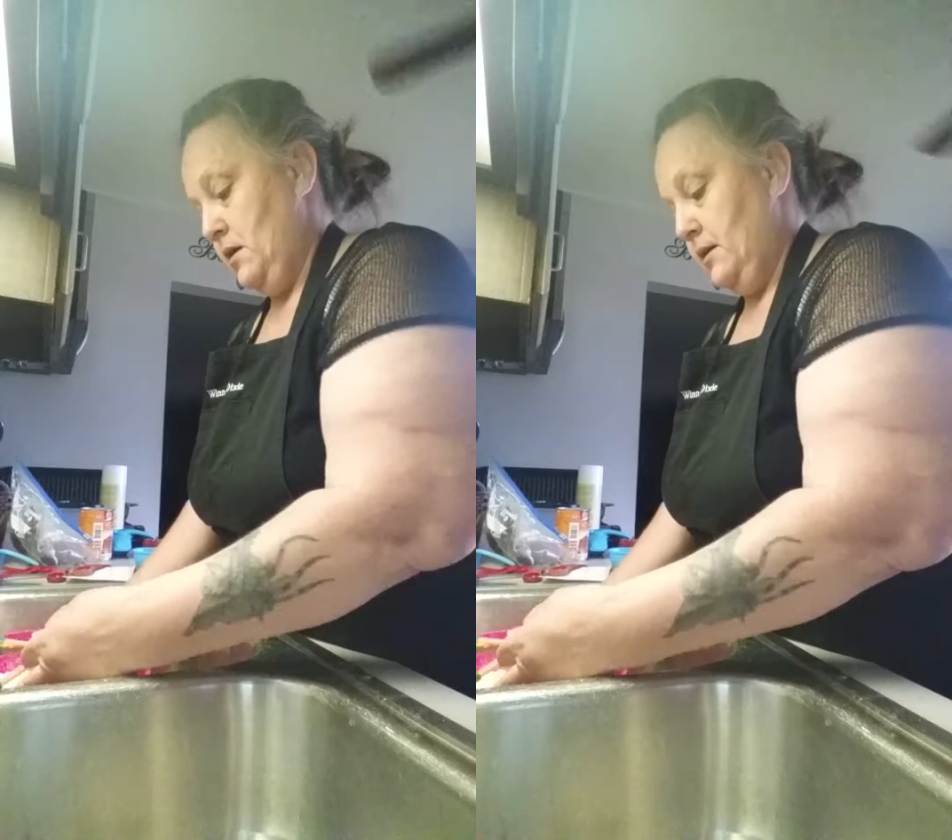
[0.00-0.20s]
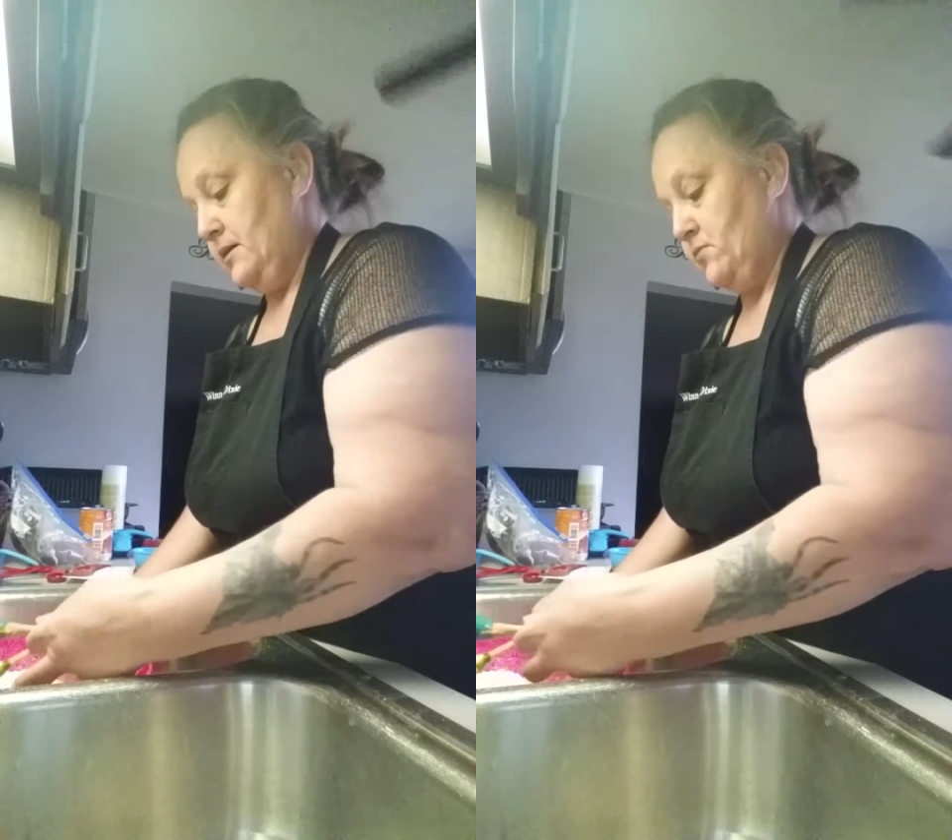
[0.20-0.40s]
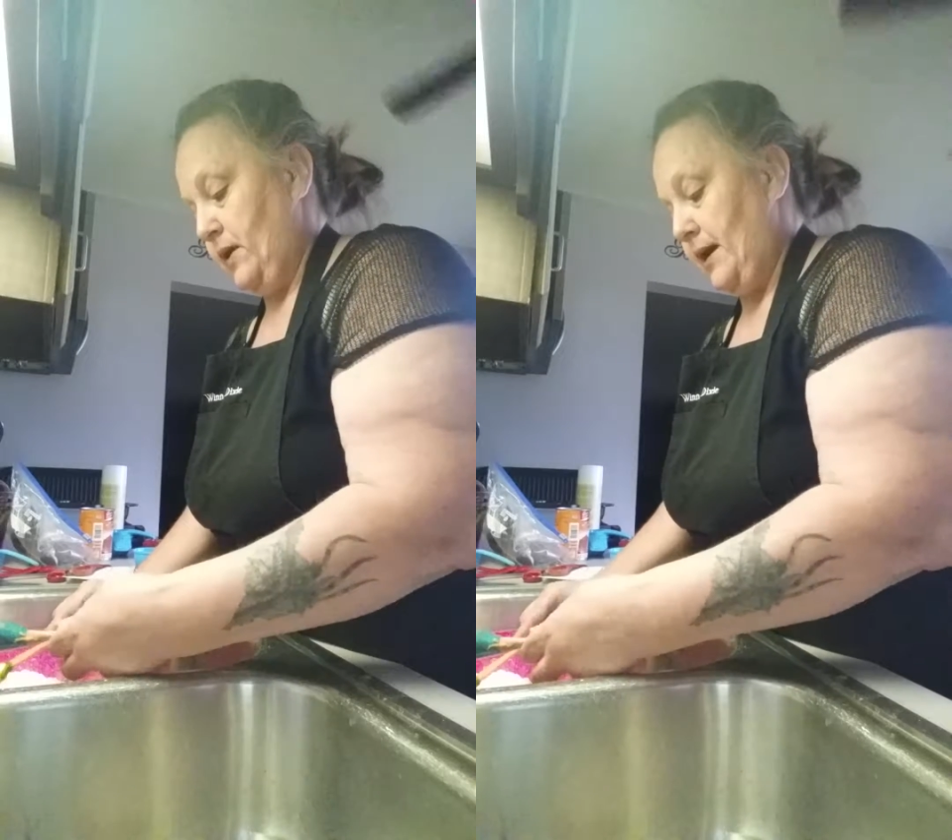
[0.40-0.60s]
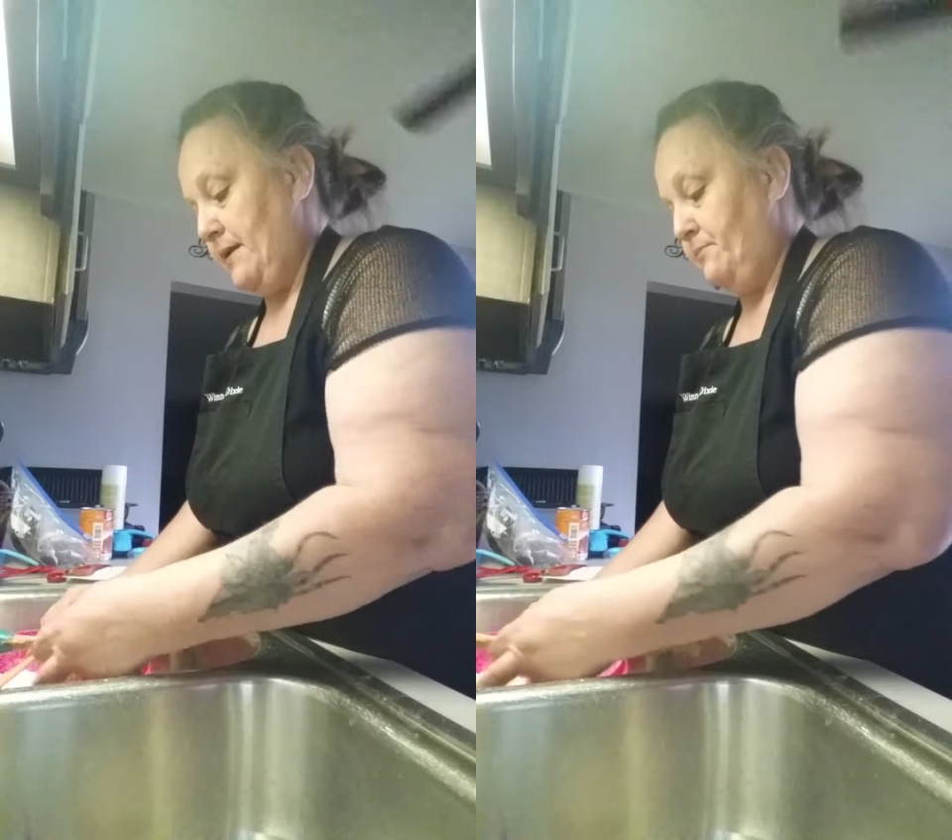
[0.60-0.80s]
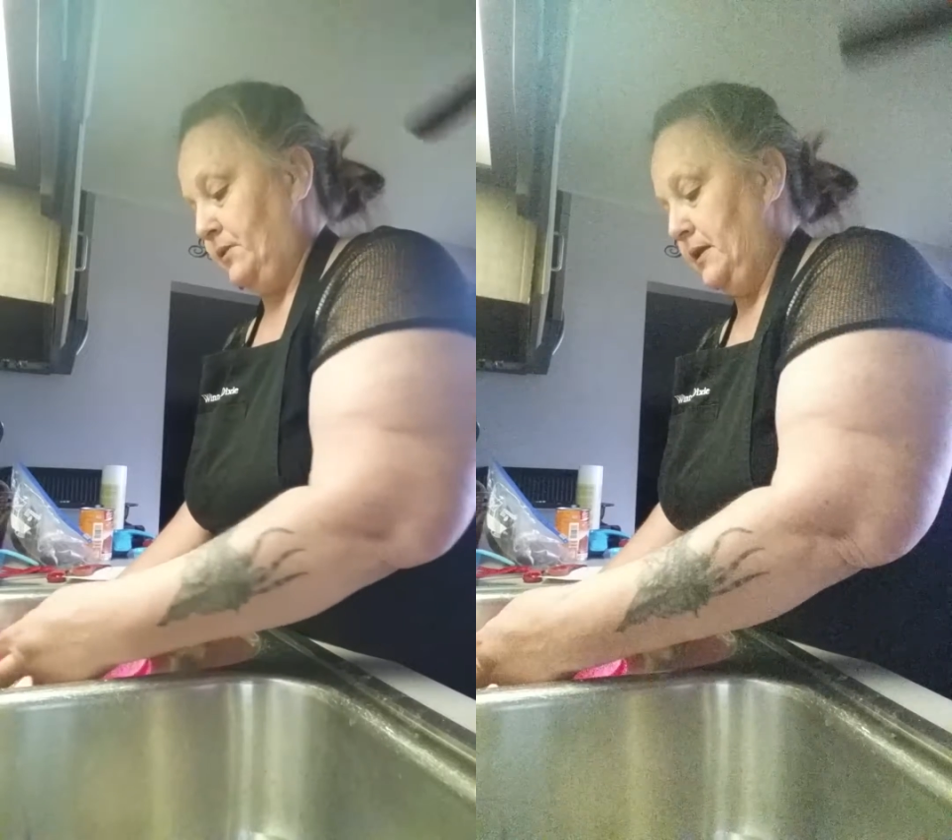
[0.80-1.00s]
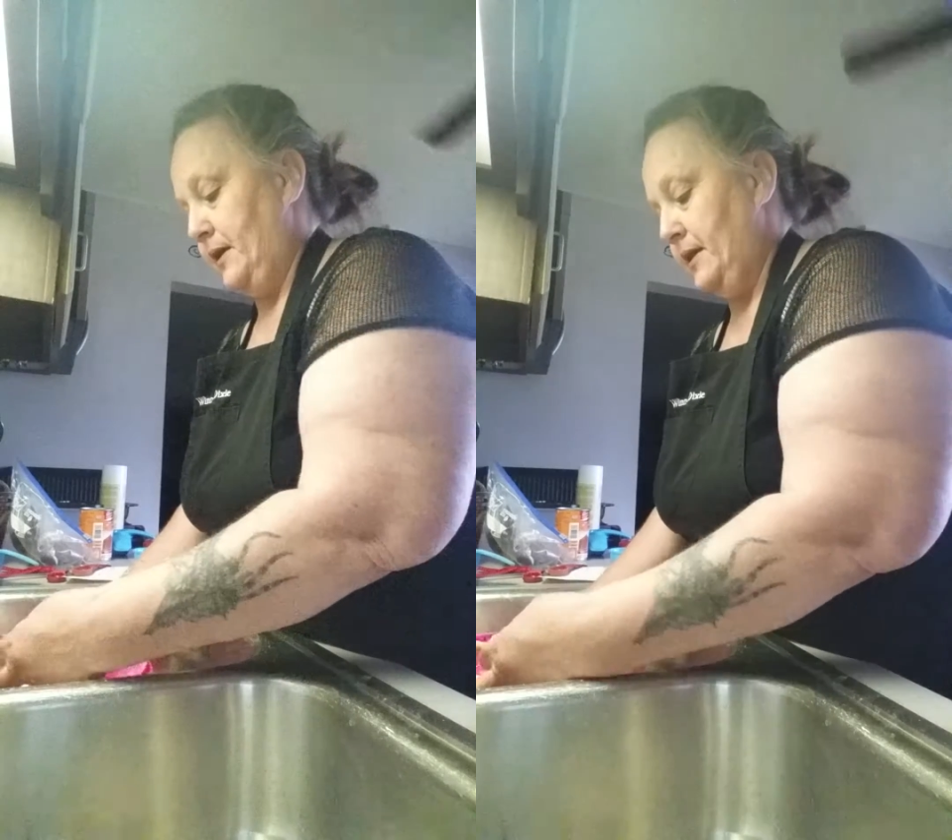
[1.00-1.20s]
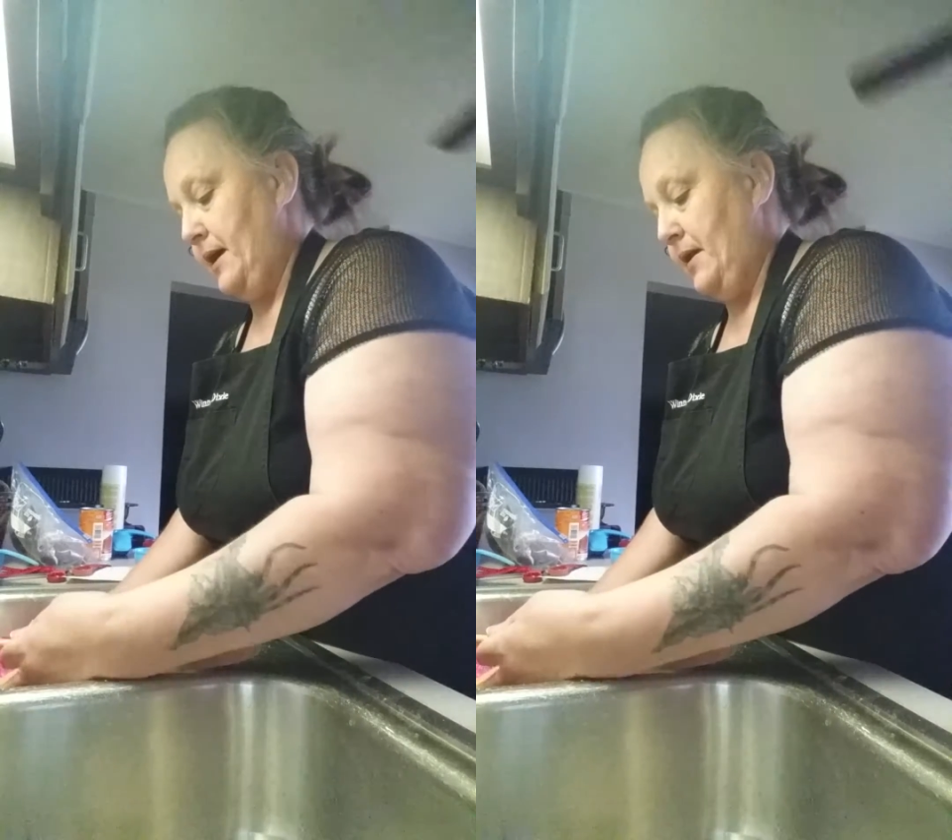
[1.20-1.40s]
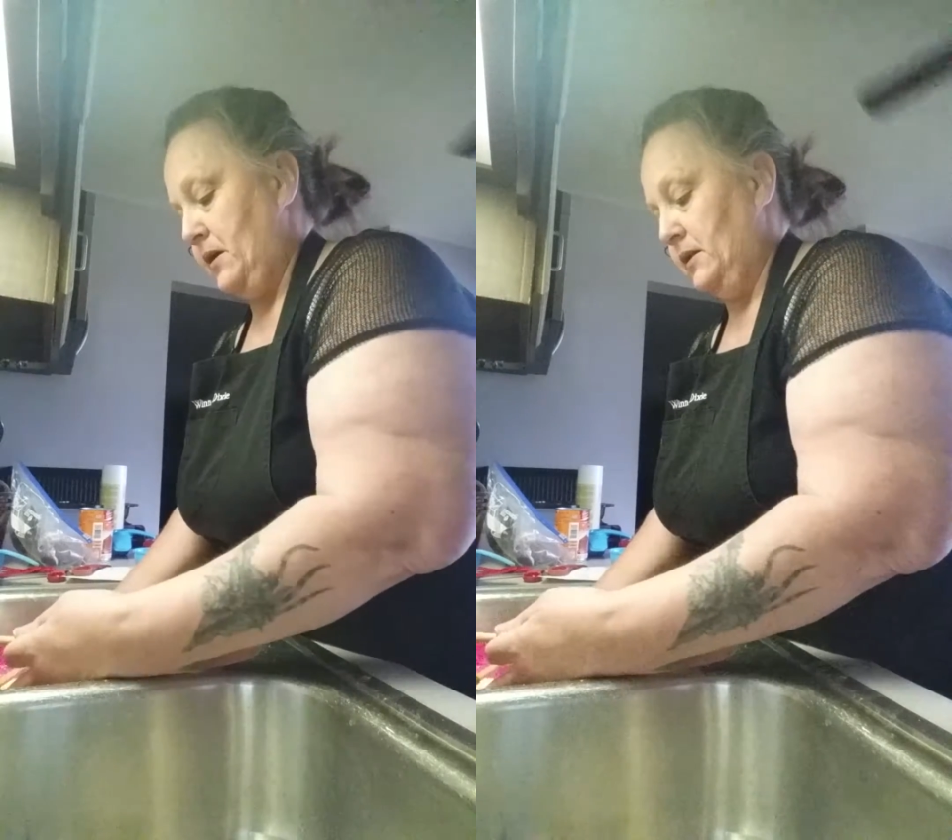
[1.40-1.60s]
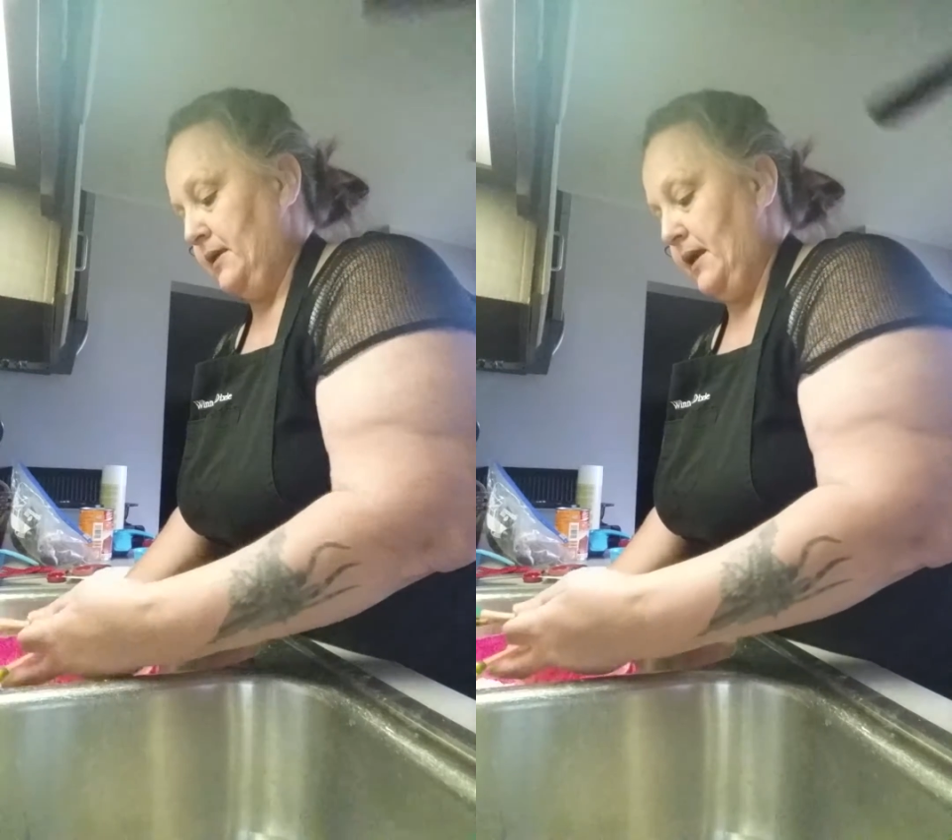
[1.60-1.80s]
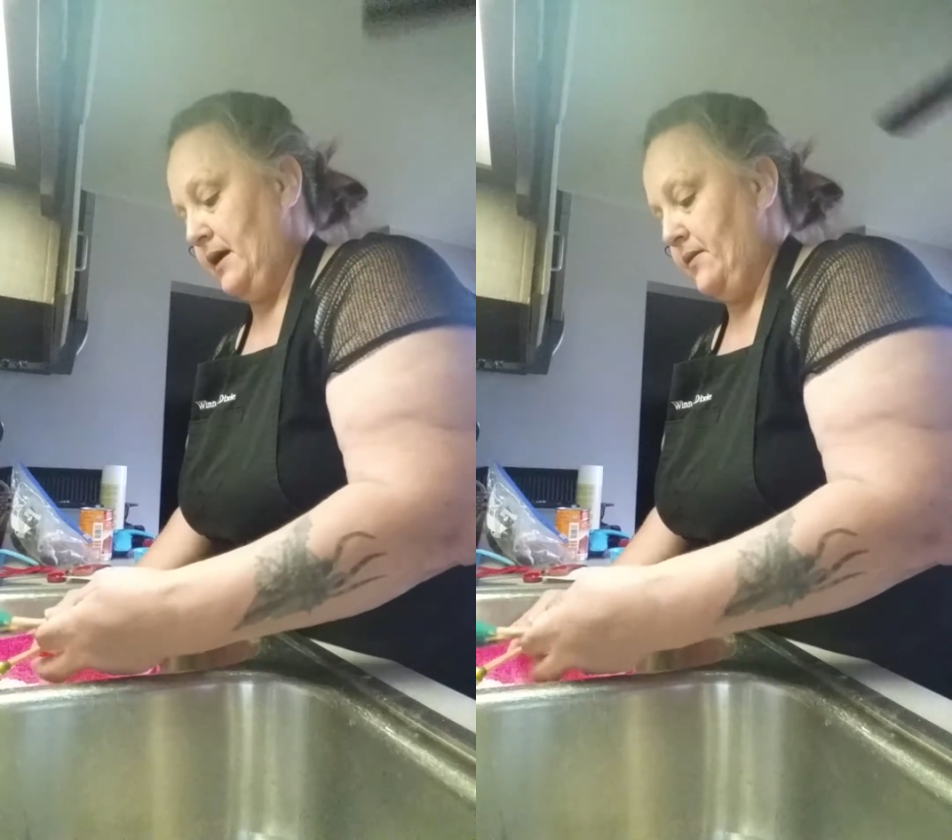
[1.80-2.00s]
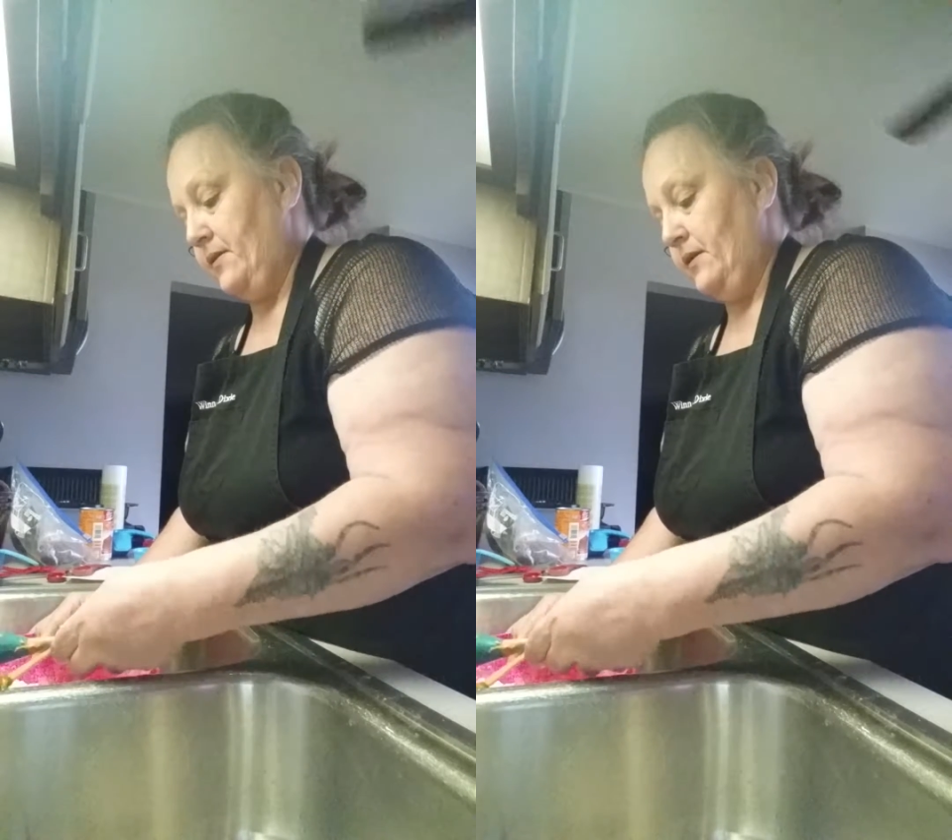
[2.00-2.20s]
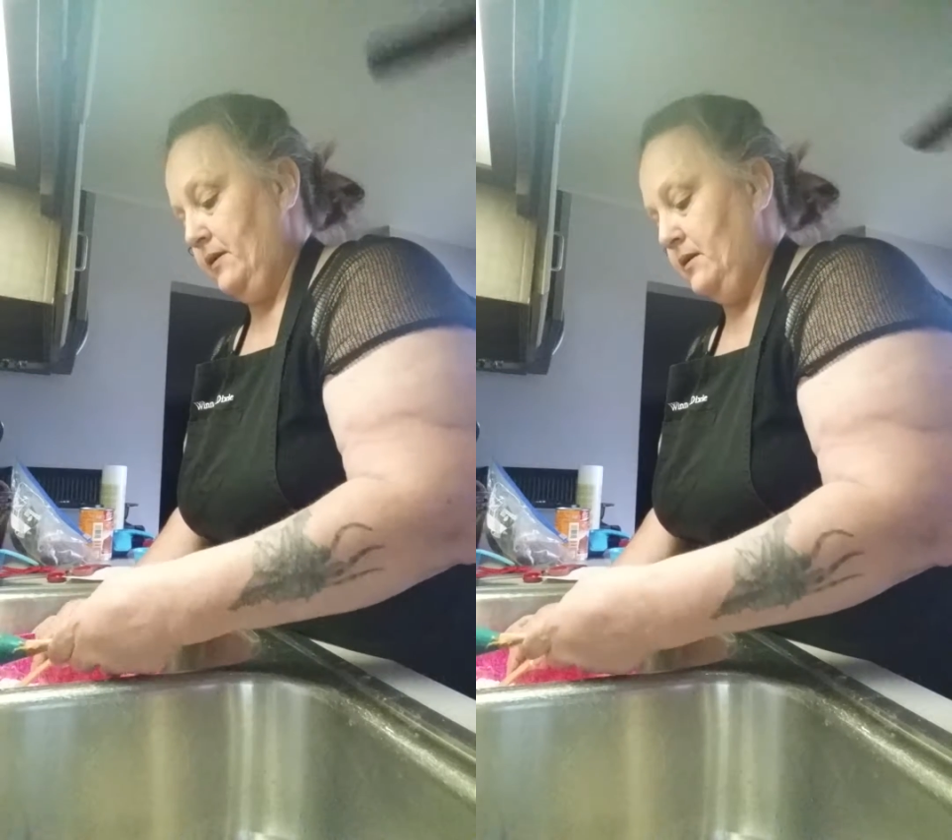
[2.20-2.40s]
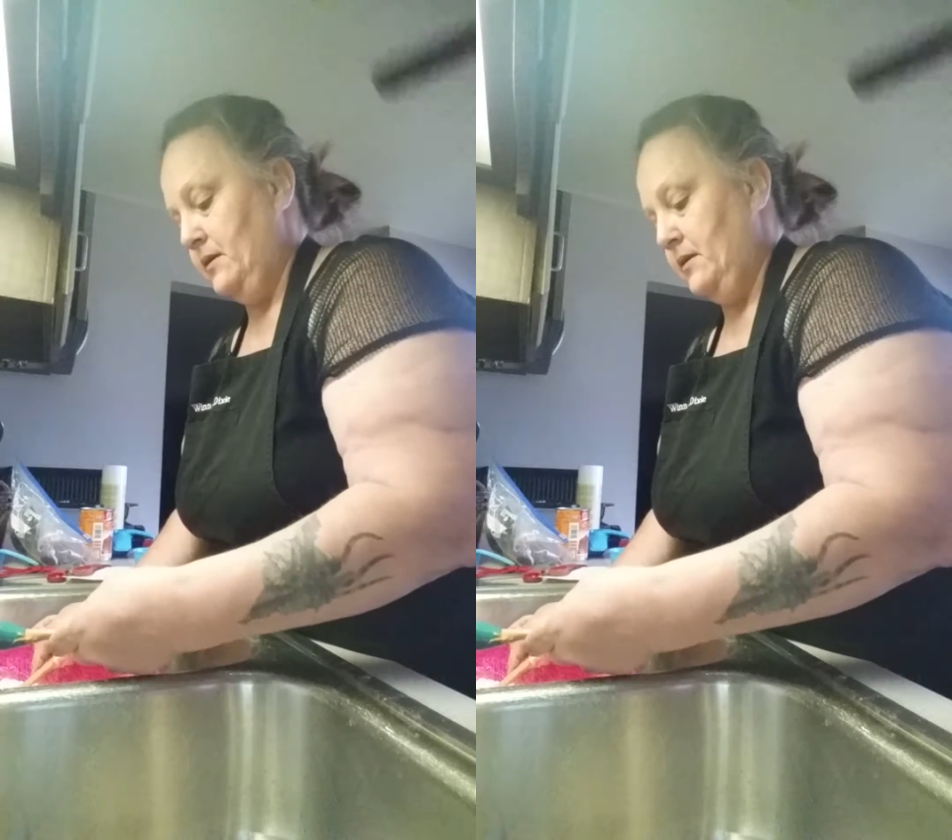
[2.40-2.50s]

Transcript: because we got to blend that all together